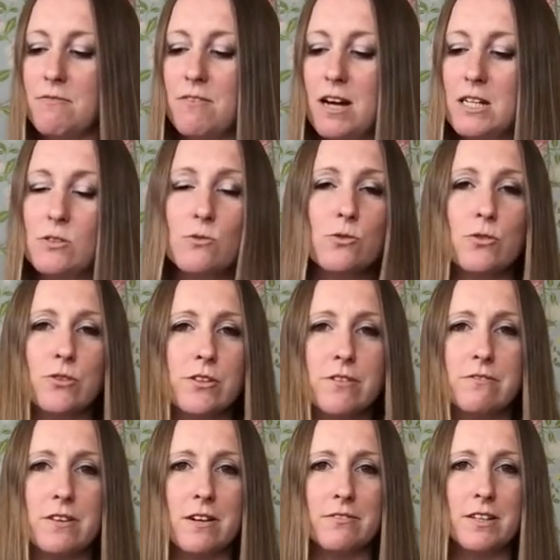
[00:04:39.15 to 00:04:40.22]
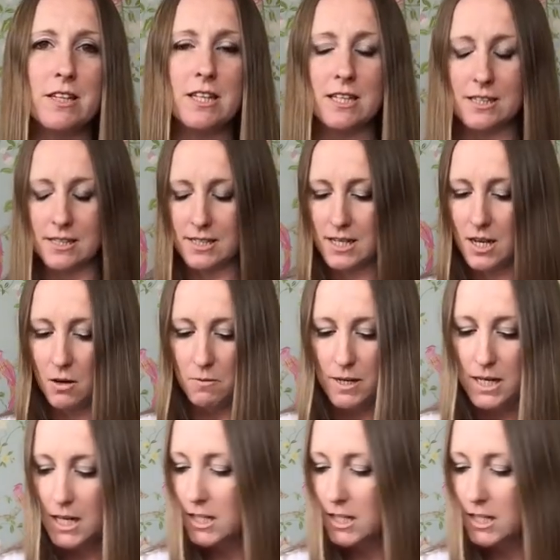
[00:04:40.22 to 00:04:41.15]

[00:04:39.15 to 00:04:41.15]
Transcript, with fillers: find all sorts of lovely things to go in